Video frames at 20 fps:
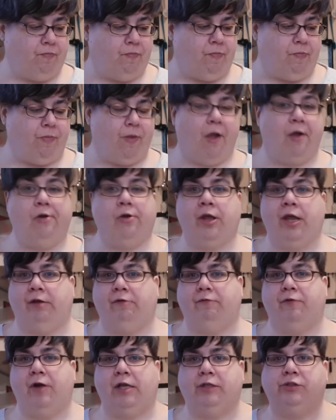Okay,
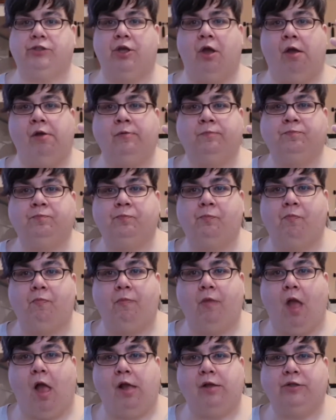friends.
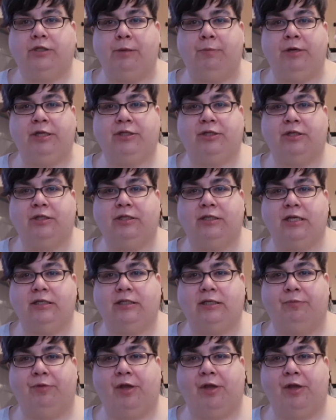Somebody's going to say something.